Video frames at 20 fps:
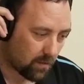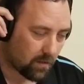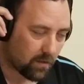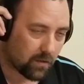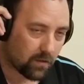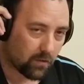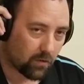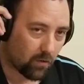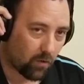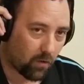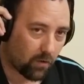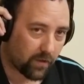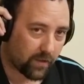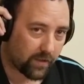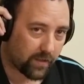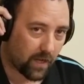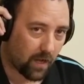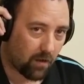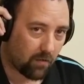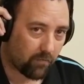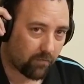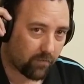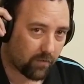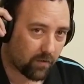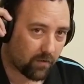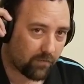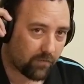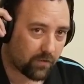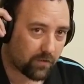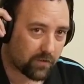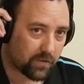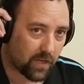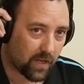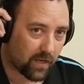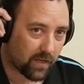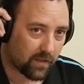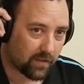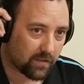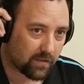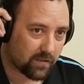You hold it down for a few
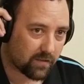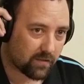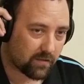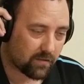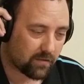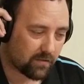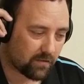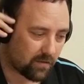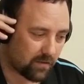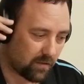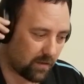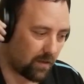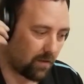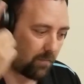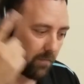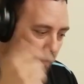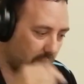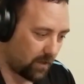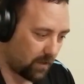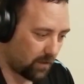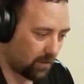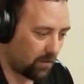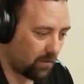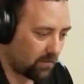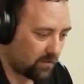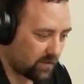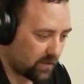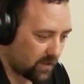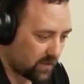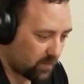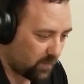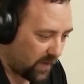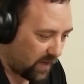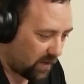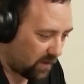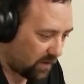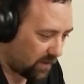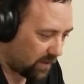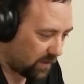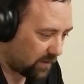seconds. Yep, there you go. It says
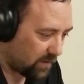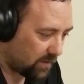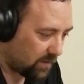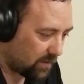pairing.